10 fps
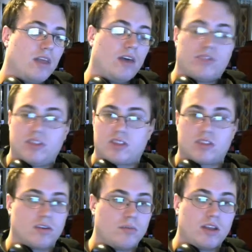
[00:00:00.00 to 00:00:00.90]
if
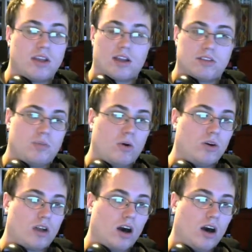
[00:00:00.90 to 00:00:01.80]
somebody can actually
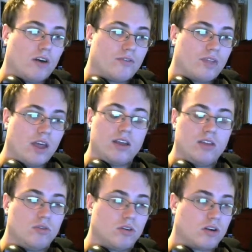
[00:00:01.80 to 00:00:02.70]
pull it off, they can
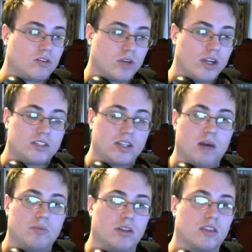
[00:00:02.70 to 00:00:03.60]
do a great
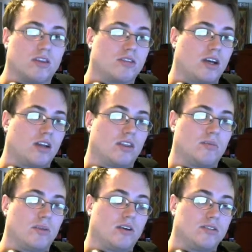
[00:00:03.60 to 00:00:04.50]
job with this kind of
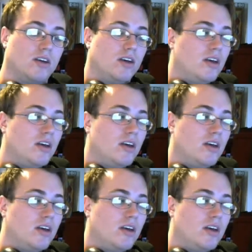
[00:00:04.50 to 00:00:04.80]
thing, because